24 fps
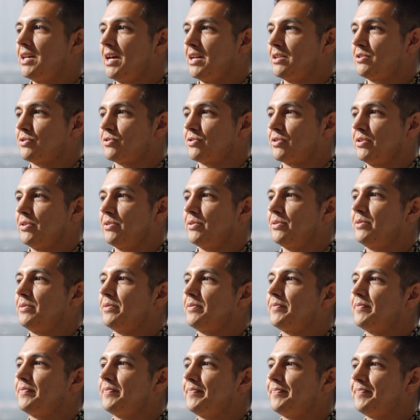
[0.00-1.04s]
That's true.
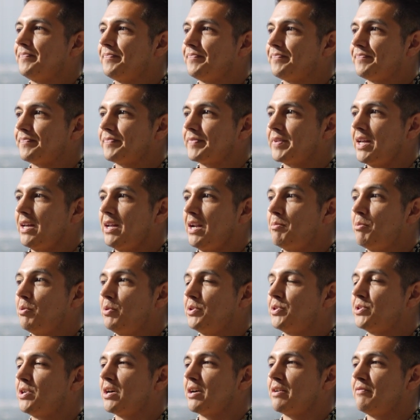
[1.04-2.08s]
And I'm
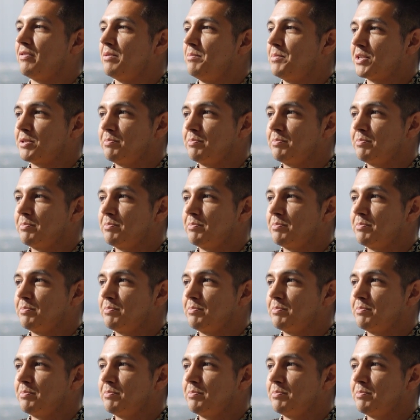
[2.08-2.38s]
only talking from